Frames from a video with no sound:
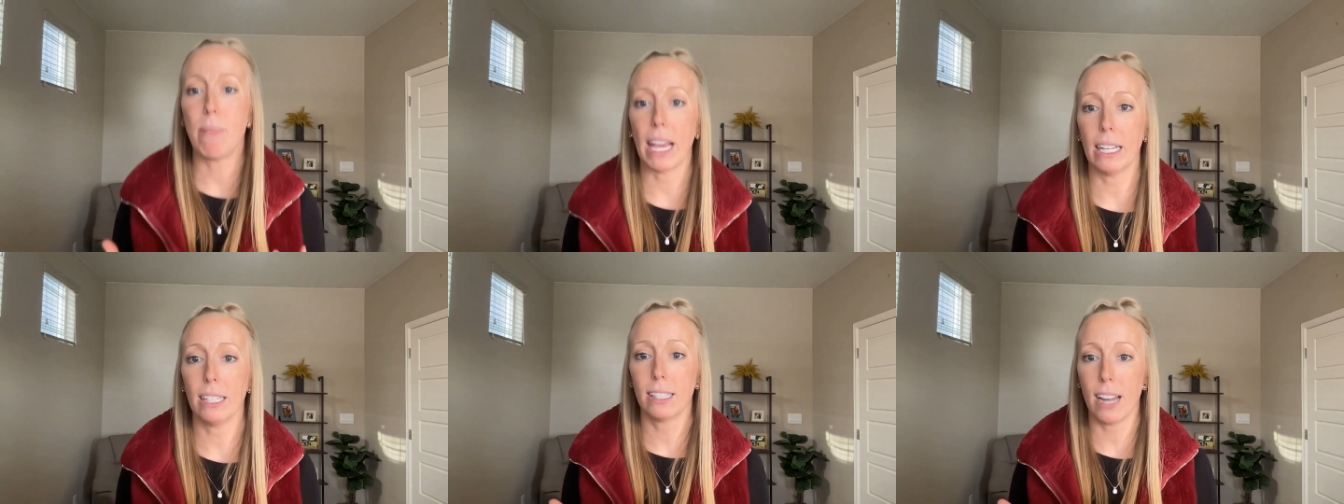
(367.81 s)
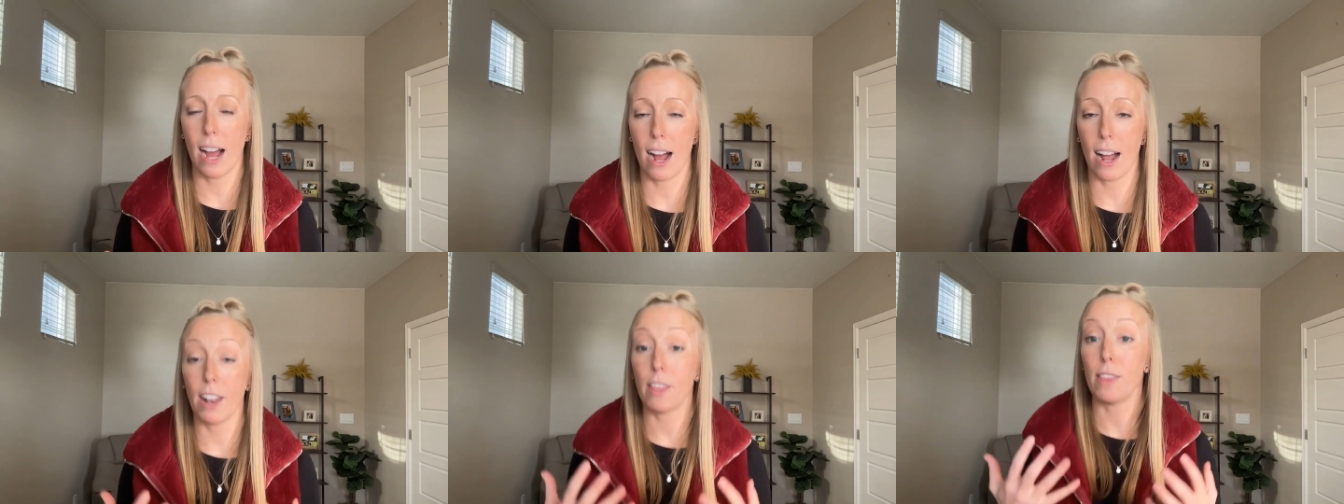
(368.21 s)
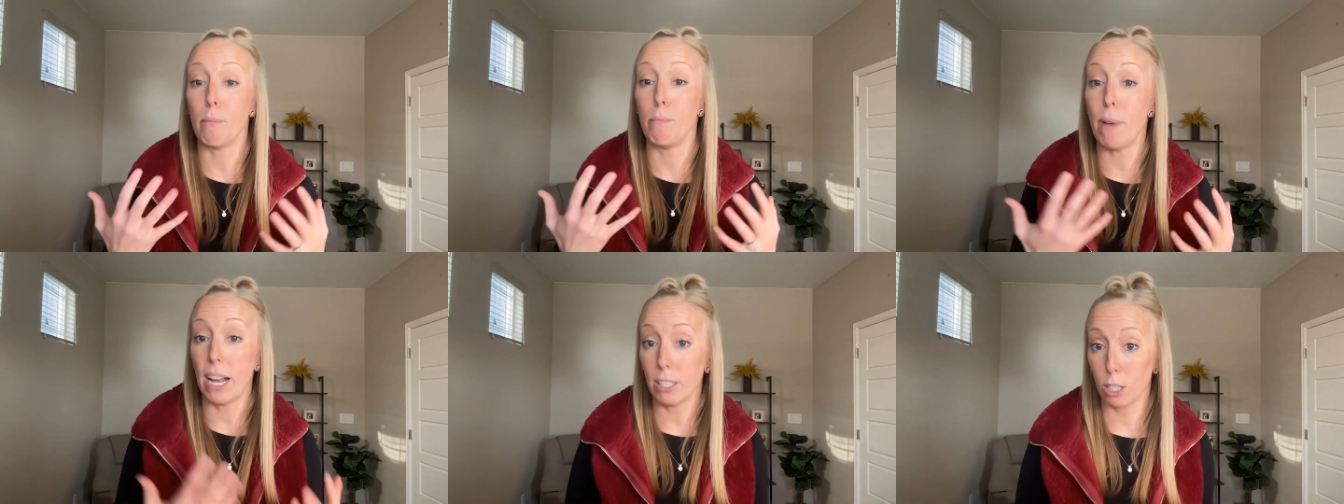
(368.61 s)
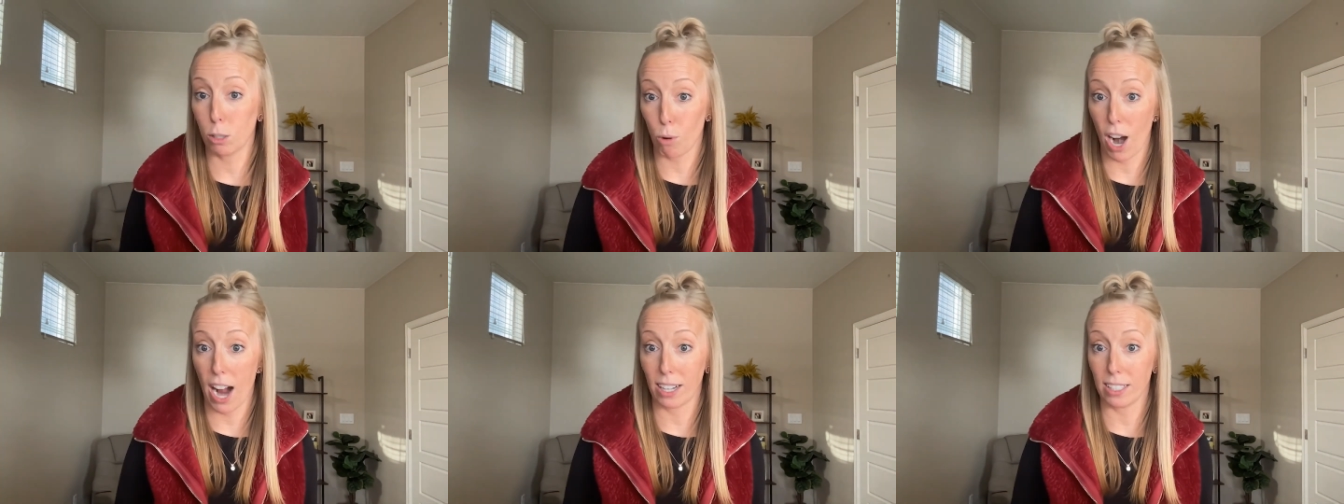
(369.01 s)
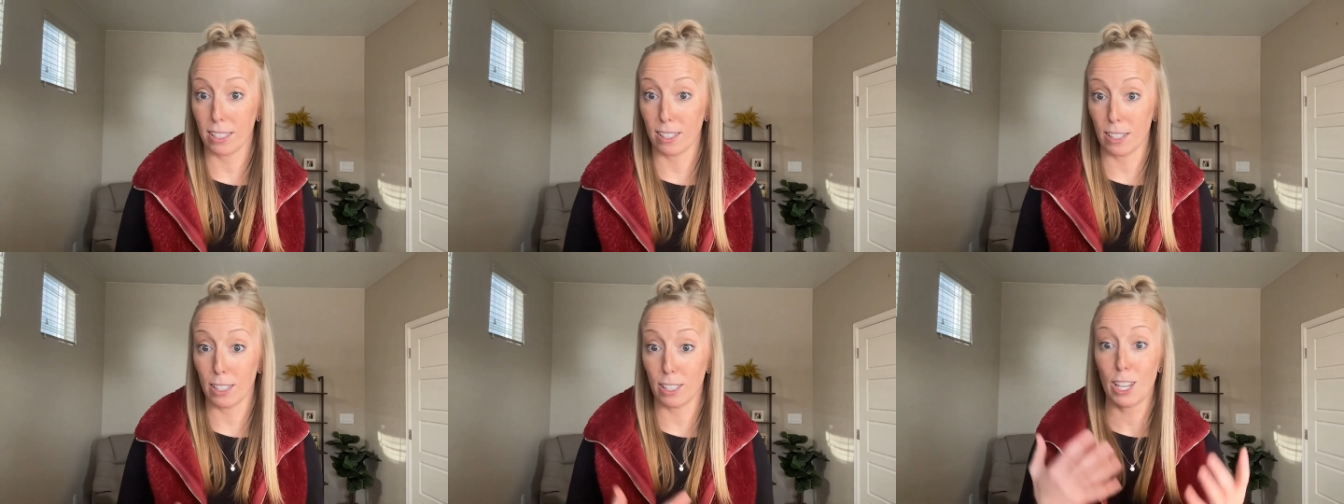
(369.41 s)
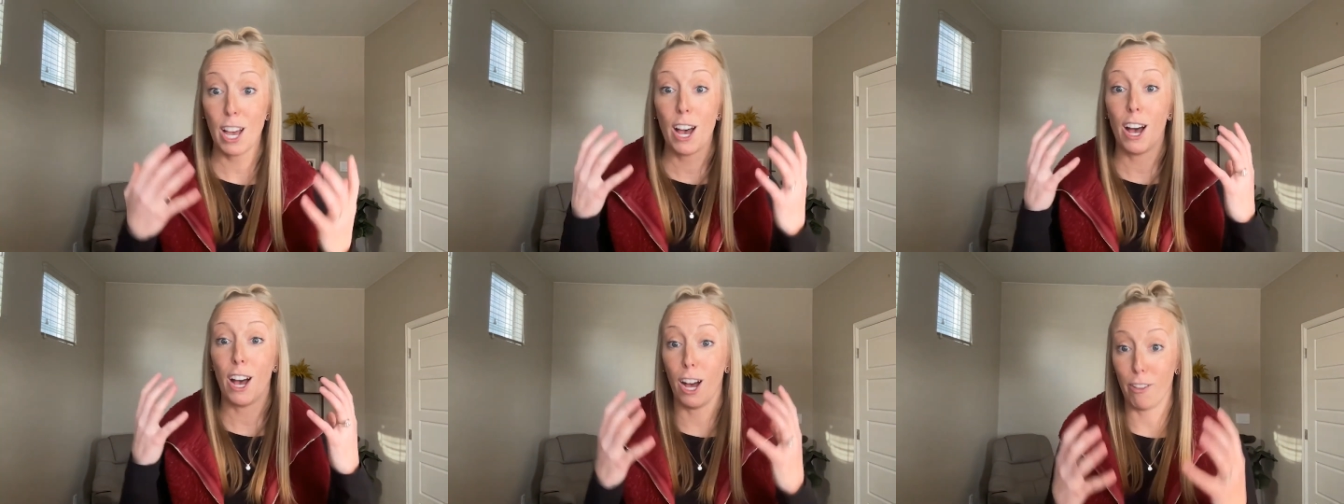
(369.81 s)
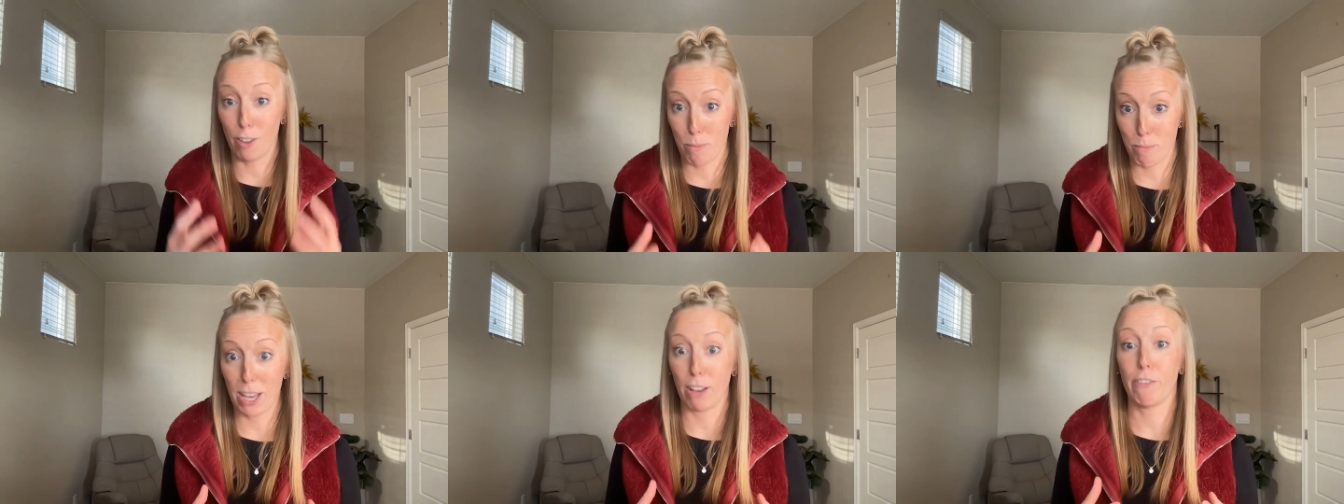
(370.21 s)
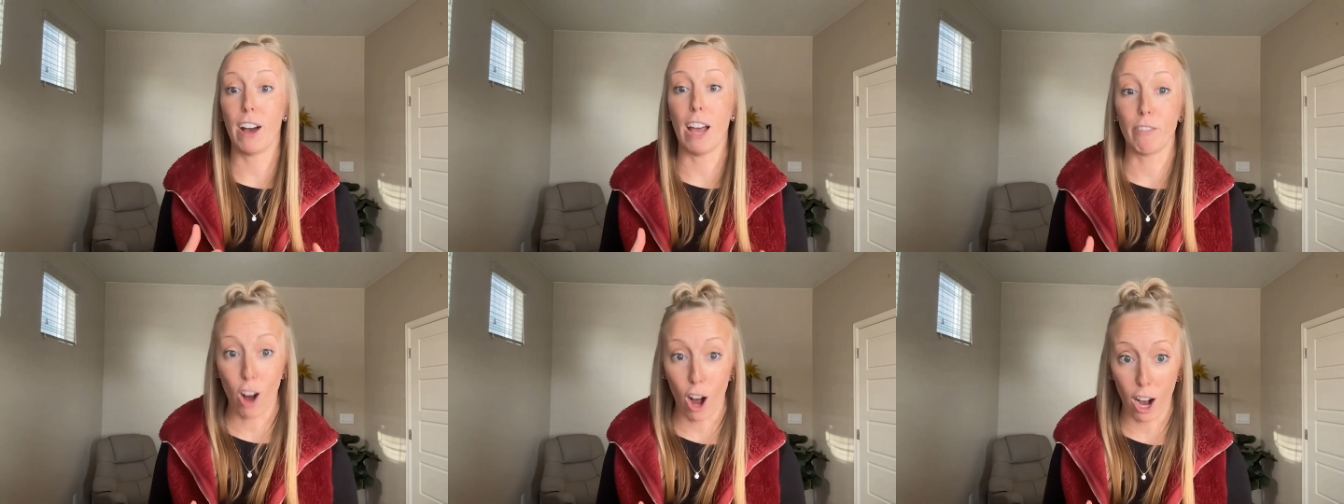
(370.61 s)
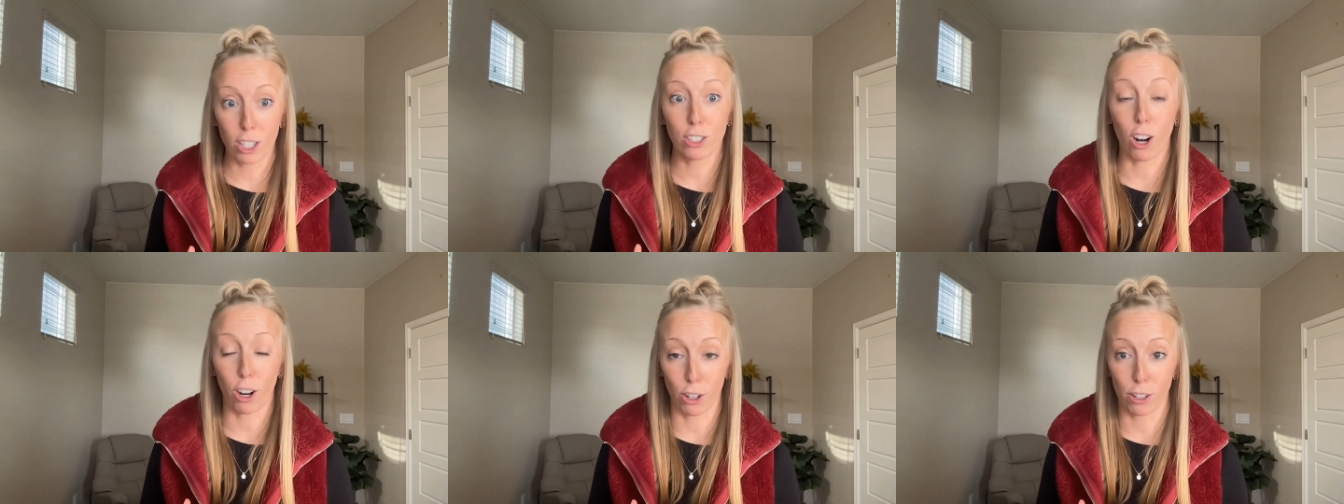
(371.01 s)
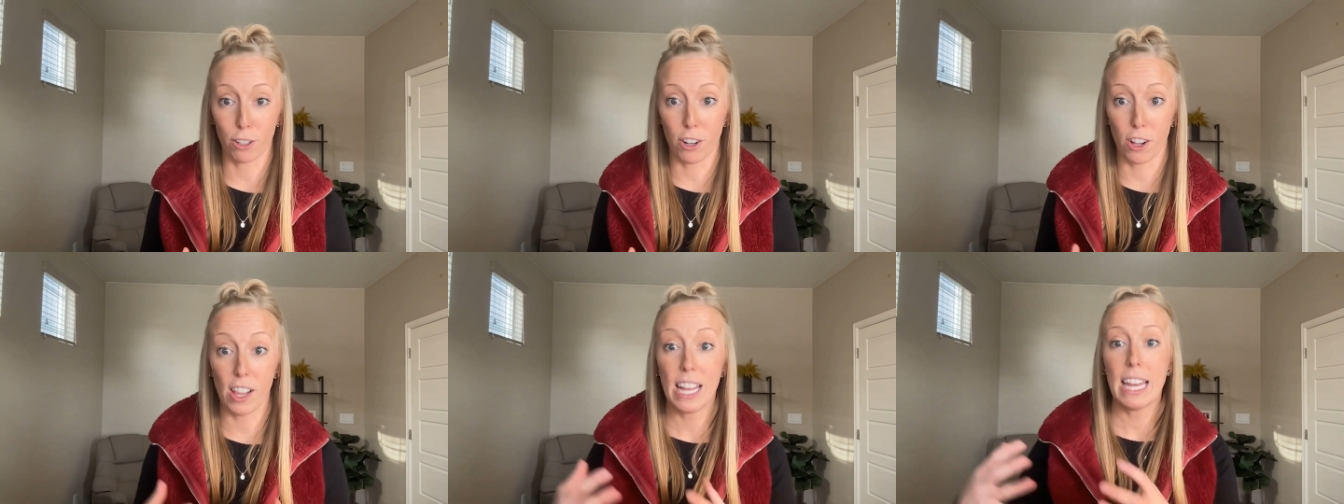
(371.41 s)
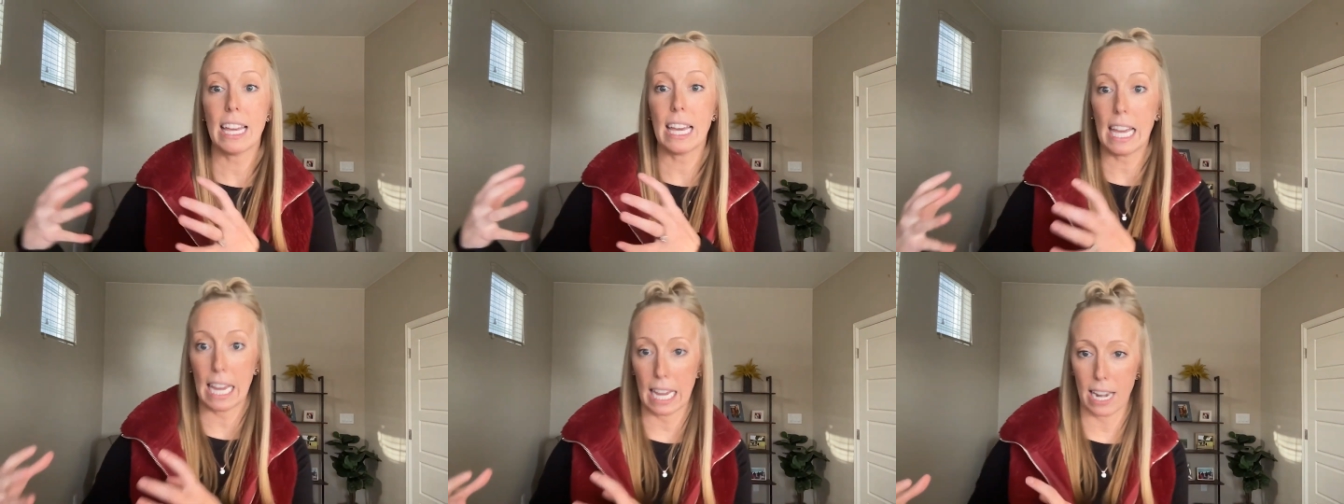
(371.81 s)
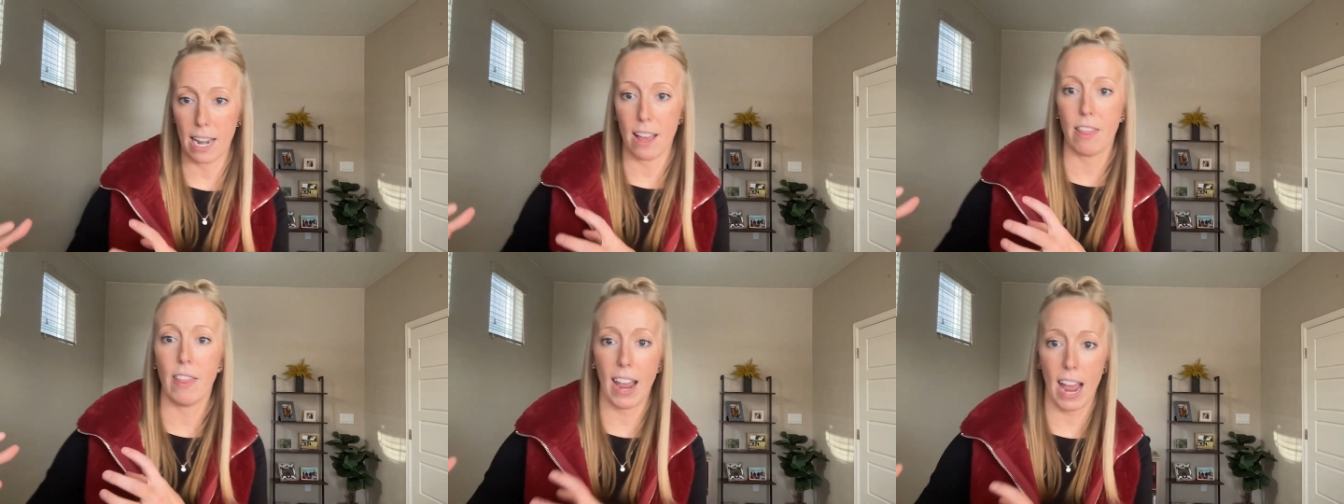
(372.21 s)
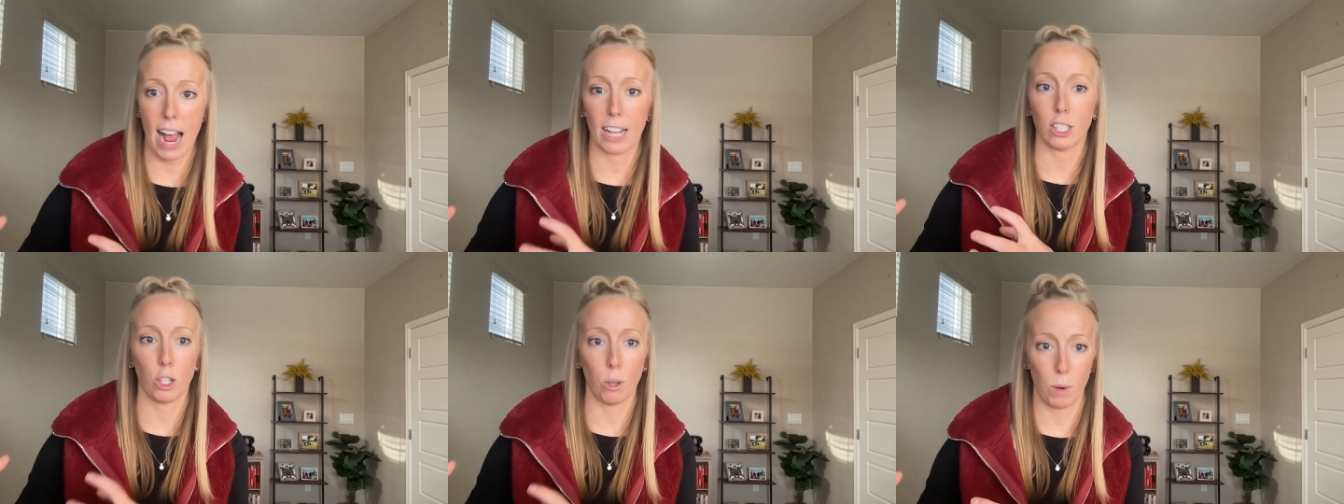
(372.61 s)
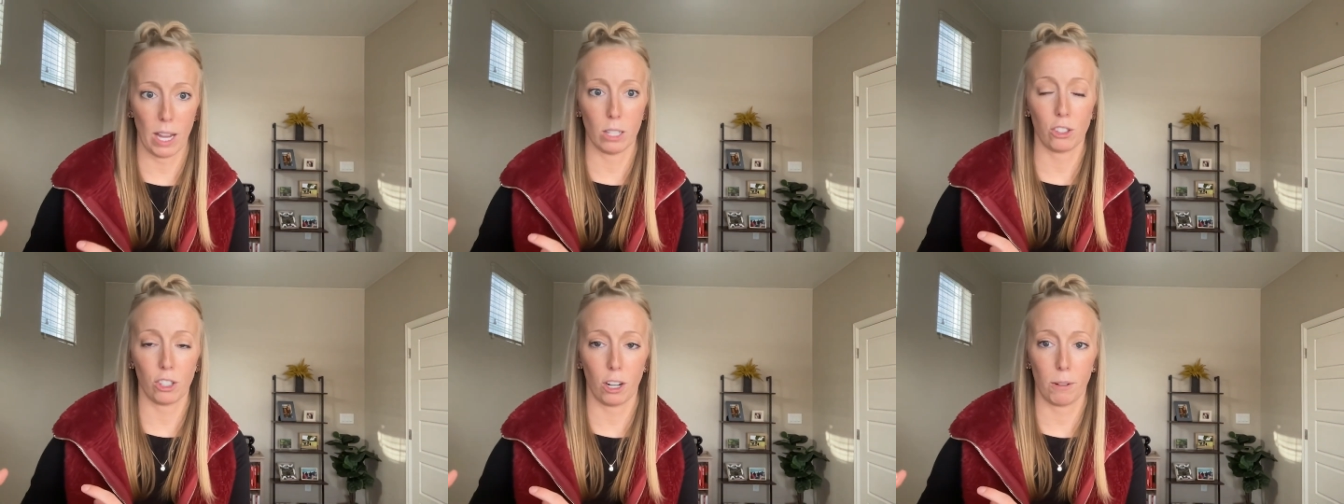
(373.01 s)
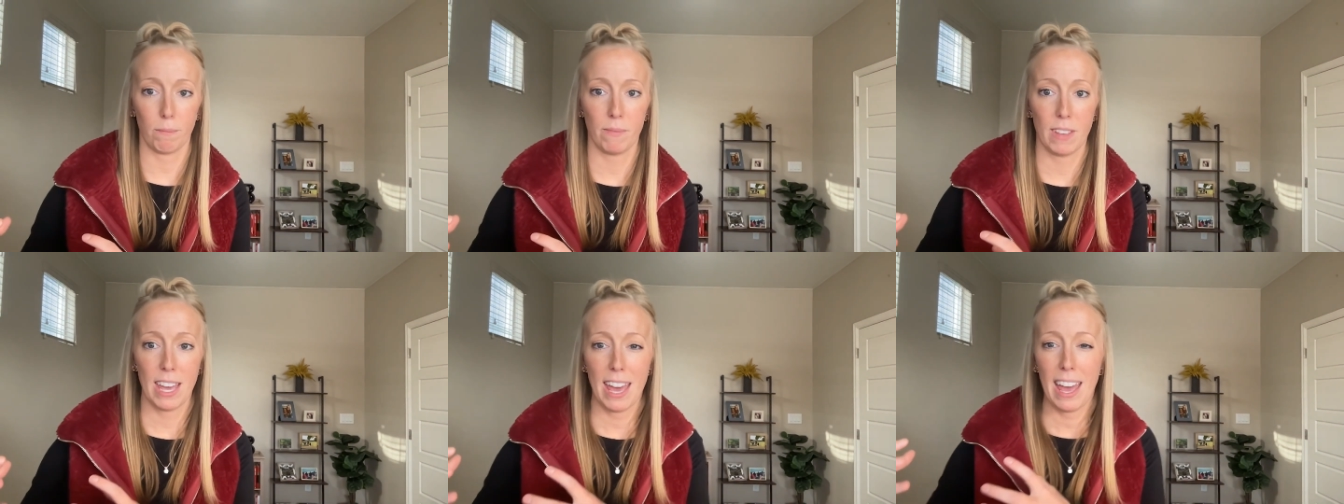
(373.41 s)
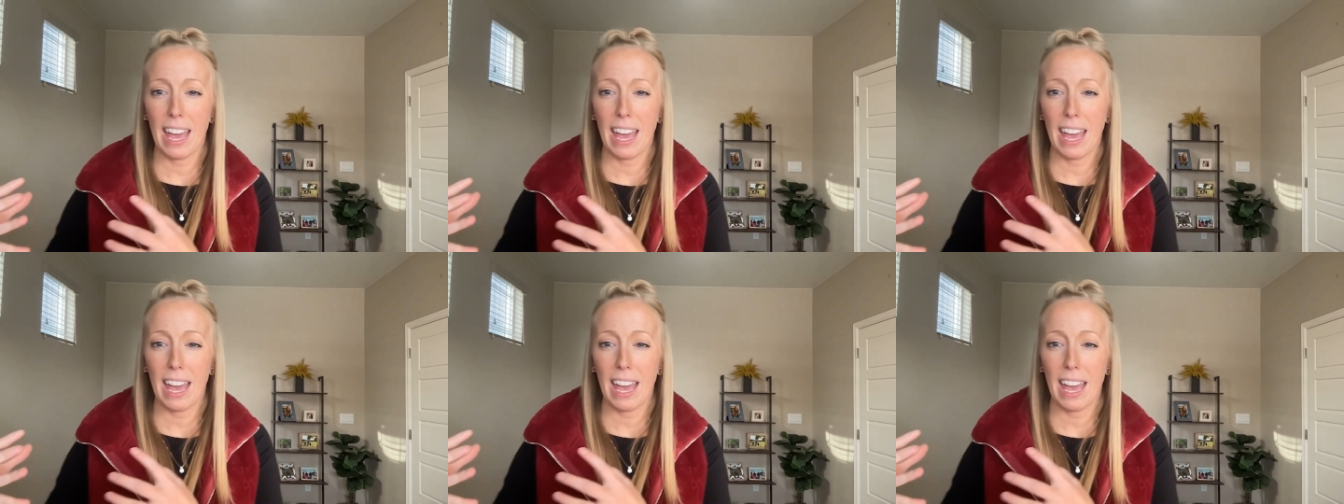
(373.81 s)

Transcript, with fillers: based on the best practices of a big five cost article in They Ask You Answer?